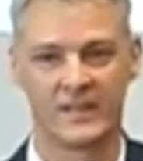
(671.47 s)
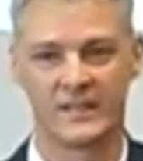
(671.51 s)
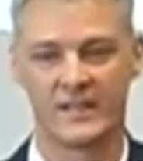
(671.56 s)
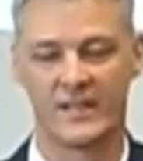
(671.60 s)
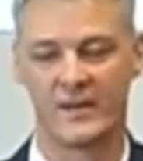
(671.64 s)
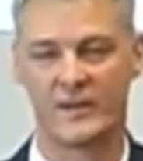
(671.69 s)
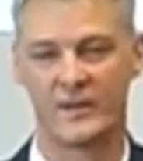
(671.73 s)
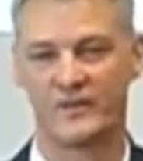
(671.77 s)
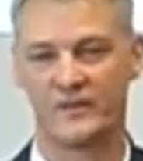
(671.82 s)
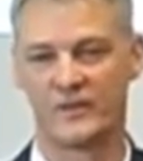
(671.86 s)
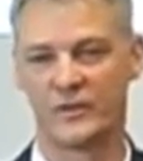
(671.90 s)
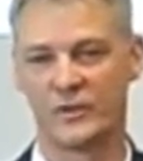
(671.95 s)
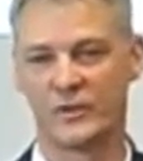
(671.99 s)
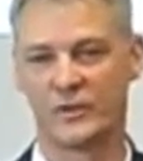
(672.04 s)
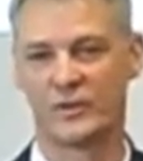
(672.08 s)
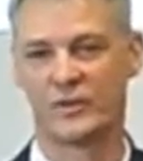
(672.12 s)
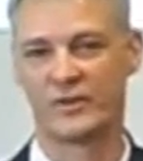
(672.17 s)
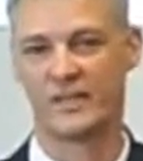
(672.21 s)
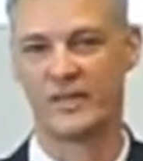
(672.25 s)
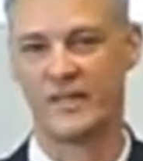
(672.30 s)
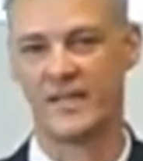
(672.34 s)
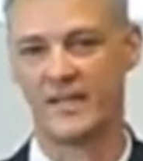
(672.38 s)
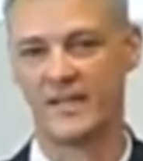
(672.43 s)
Now, if
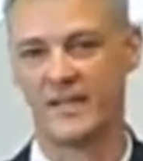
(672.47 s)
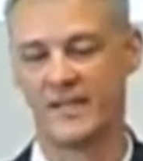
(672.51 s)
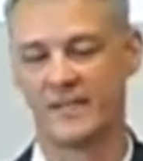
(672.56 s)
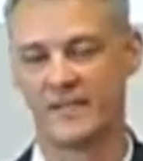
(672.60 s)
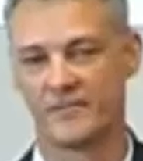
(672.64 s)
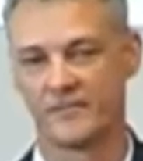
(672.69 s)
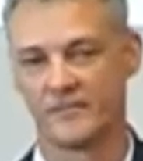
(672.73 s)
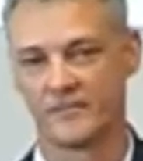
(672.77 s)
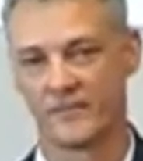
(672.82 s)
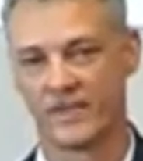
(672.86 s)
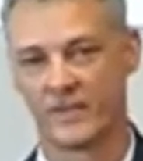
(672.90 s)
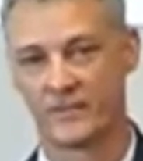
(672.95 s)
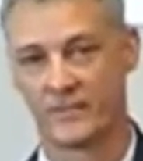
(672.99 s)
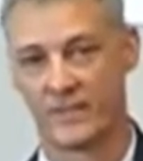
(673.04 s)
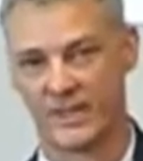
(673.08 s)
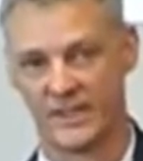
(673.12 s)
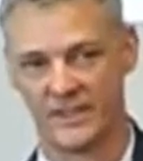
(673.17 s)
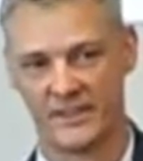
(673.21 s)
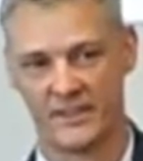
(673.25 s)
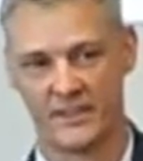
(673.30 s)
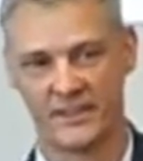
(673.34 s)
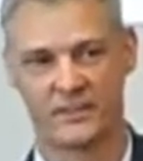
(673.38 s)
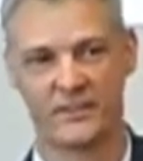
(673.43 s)
you're a
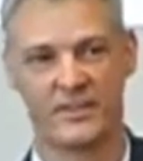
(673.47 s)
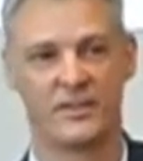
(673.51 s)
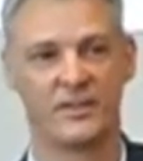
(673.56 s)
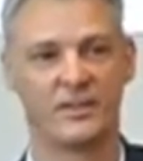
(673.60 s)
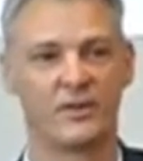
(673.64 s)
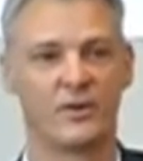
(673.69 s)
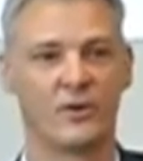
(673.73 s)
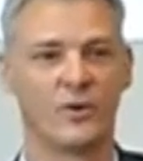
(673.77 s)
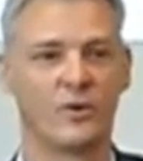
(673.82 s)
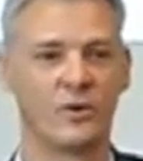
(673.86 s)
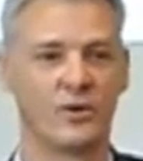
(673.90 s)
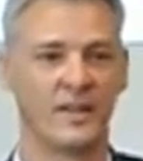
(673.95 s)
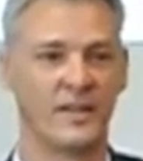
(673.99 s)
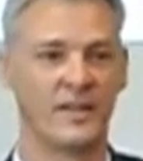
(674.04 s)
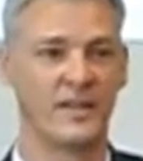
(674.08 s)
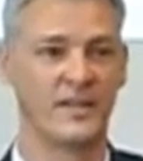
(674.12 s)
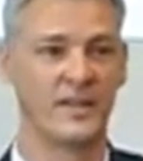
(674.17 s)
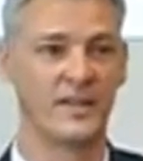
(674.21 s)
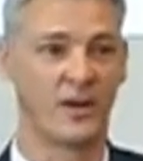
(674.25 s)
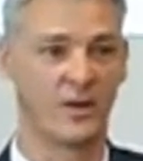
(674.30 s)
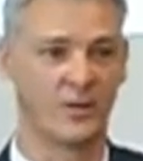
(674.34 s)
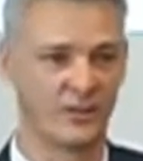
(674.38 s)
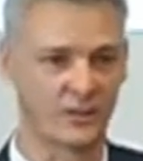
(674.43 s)
brand owner or
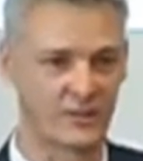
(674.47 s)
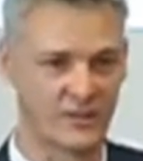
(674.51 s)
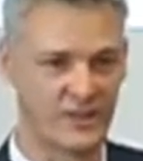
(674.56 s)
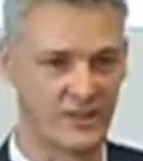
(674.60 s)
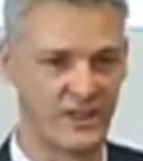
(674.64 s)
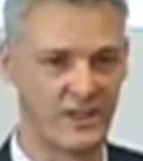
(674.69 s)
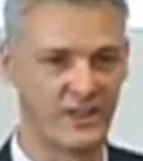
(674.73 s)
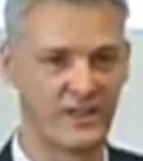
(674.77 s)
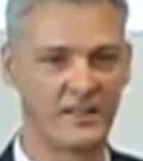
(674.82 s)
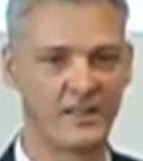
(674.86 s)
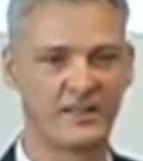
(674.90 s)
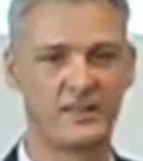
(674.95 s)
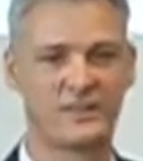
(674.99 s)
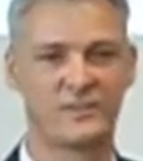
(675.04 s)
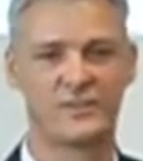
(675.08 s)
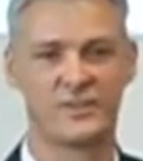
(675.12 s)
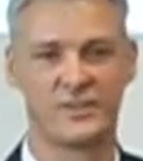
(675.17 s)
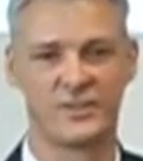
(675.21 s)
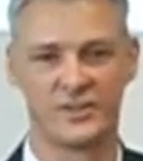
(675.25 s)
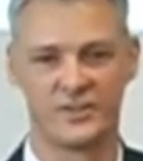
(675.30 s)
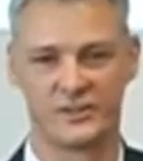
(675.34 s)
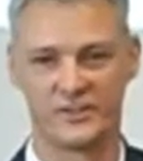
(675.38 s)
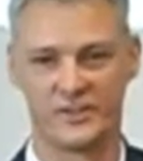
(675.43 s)
a wholesaler,
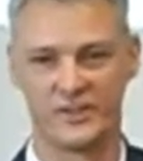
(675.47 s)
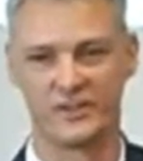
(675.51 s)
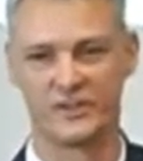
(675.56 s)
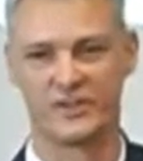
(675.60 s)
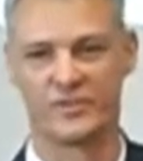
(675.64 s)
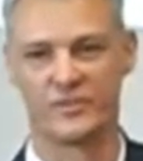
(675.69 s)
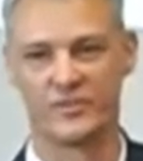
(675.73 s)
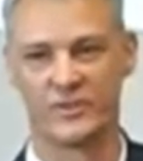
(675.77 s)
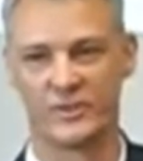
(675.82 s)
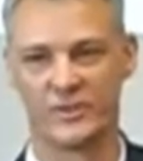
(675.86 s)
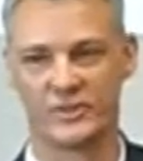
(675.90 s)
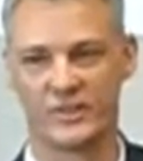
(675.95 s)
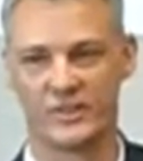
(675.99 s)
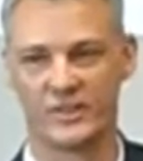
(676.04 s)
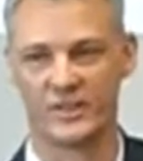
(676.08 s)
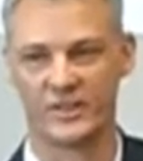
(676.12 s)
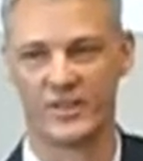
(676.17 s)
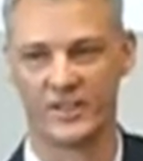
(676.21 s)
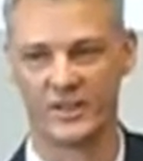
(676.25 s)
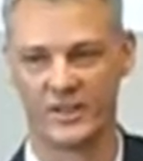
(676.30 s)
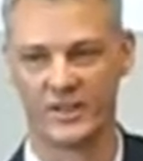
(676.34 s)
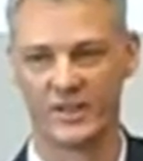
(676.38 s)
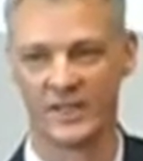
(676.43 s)
distributor,
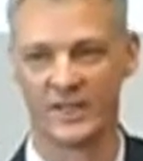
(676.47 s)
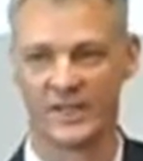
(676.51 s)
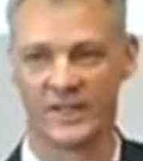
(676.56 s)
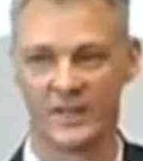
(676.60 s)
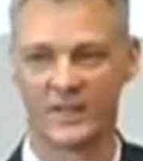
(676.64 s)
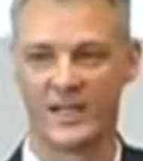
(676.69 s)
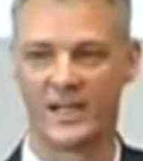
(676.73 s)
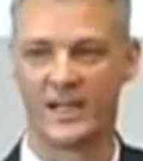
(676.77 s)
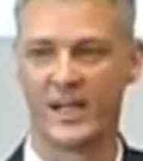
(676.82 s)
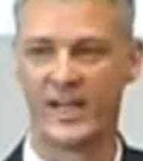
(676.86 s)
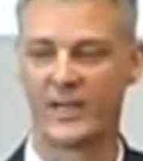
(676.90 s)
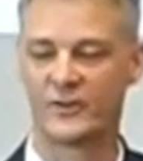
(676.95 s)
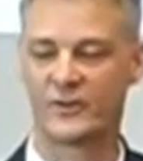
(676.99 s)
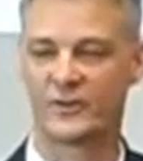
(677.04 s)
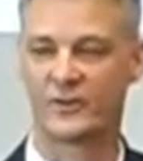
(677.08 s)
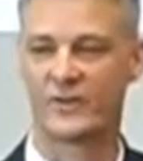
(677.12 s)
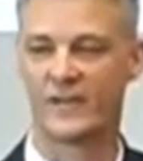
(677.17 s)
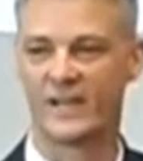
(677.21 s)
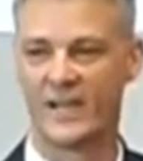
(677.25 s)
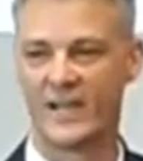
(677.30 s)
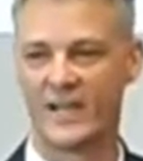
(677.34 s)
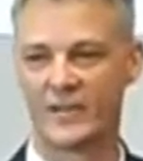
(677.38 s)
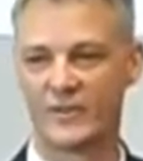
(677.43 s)
how
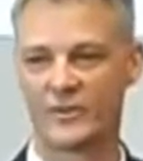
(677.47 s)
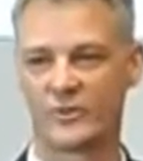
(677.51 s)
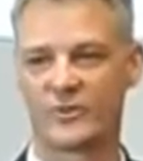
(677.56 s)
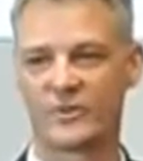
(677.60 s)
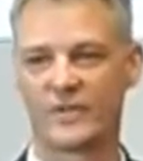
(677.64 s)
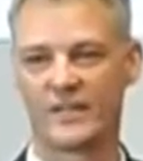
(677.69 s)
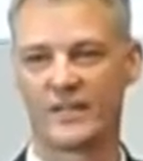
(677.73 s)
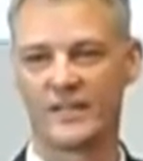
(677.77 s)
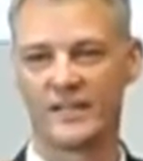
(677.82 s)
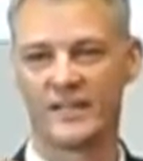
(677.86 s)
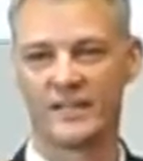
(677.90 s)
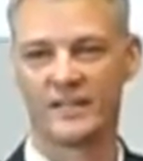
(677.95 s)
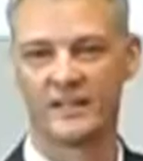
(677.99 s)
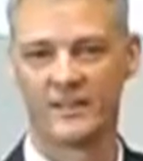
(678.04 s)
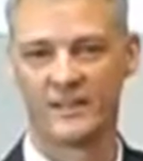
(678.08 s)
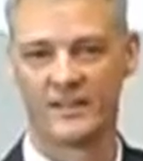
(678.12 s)
do I,